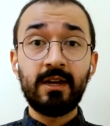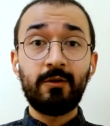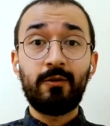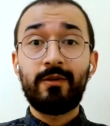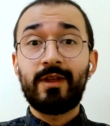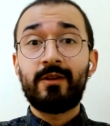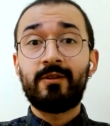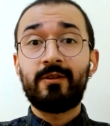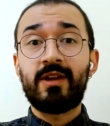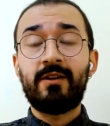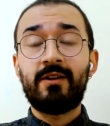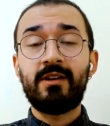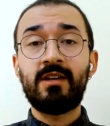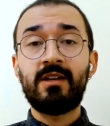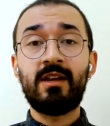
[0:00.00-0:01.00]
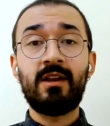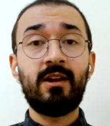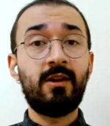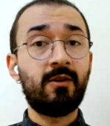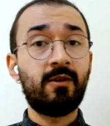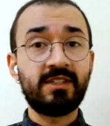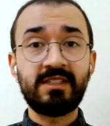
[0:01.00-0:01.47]
without having any
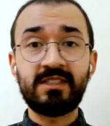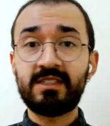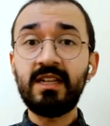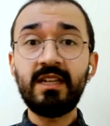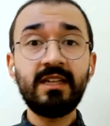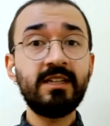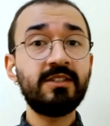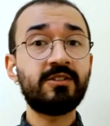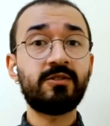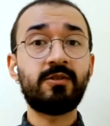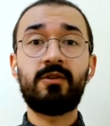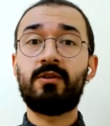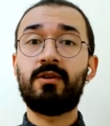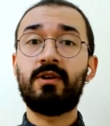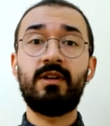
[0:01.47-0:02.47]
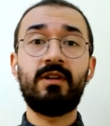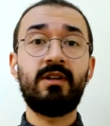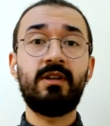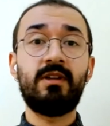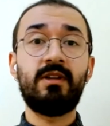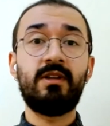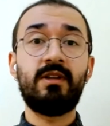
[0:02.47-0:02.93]
lung disease or
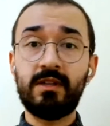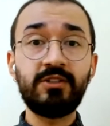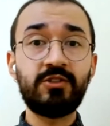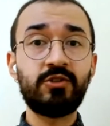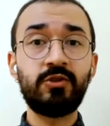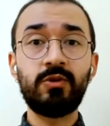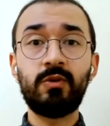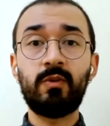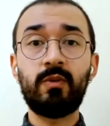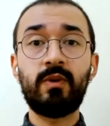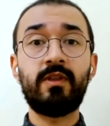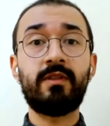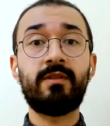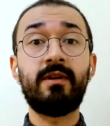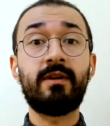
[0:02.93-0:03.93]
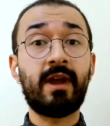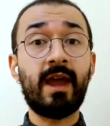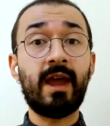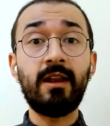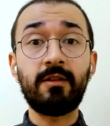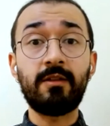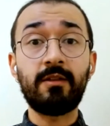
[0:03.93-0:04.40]
any issue with
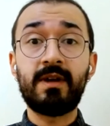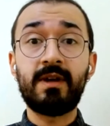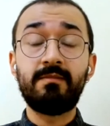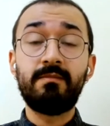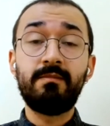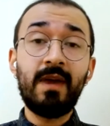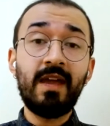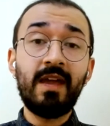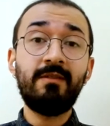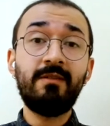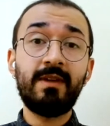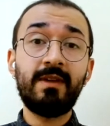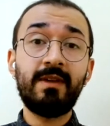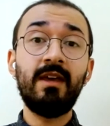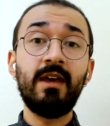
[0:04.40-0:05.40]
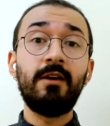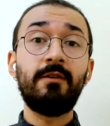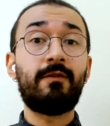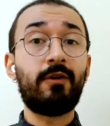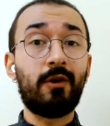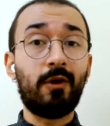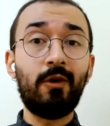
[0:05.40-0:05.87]
their health. But maybe
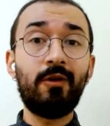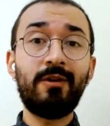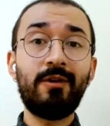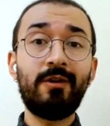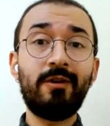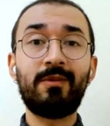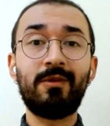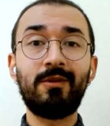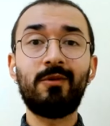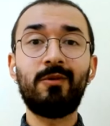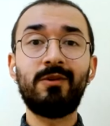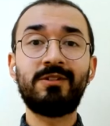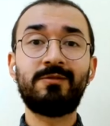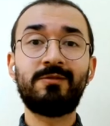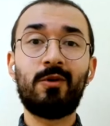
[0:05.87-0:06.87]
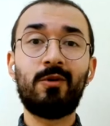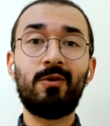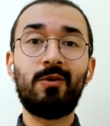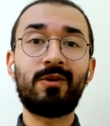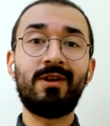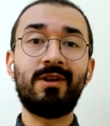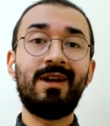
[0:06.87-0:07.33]
for other people who
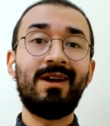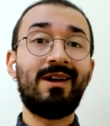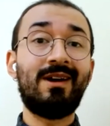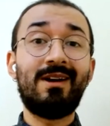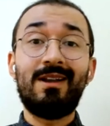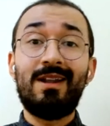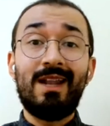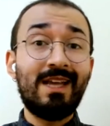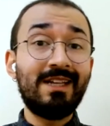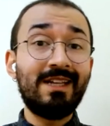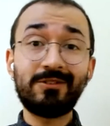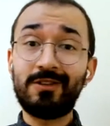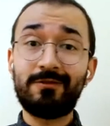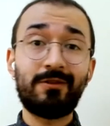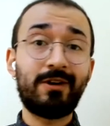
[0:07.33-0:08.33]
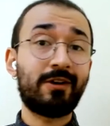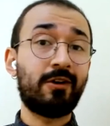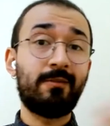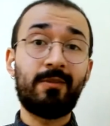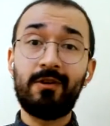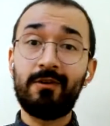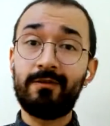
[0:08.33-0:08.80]
smoke less, only for a
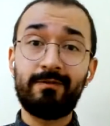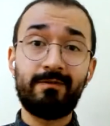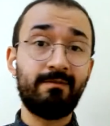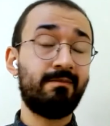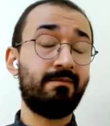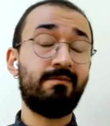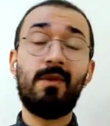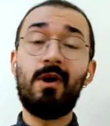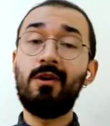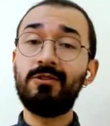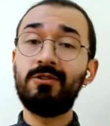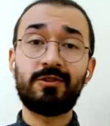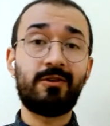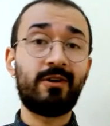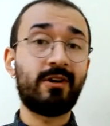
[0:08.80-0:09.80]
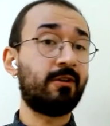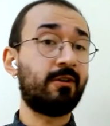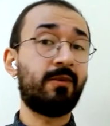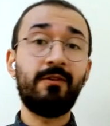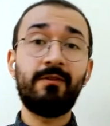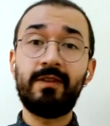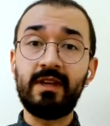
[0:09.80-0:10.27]
couple of months or a
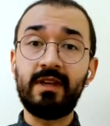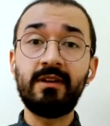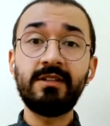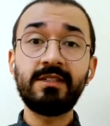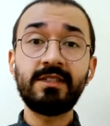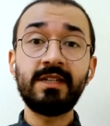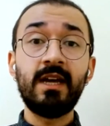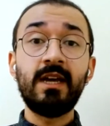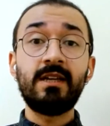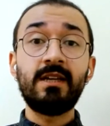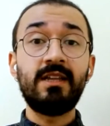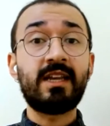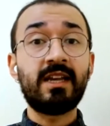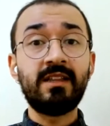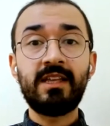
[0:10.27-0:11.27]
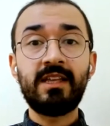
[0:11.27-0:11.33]
couple of years, they can